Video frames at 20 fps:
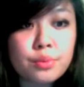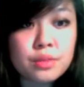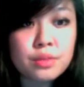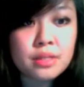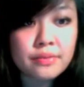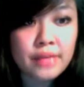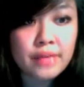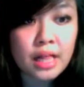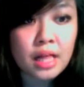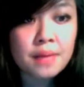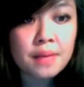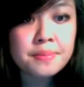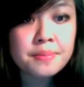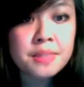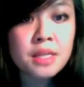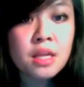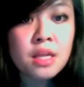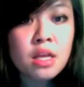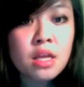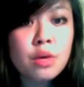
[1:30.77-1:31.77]

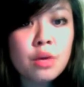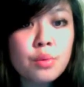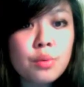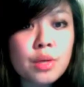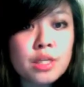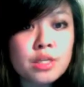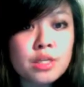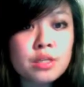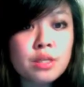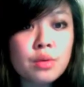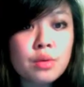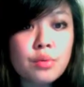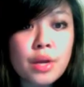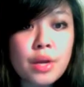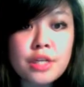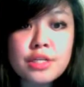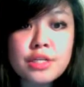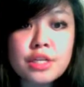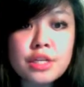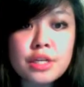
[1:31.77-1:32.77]
developed, which
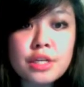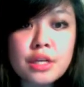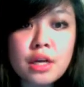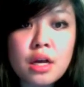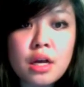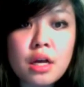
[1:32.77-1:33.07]
rendered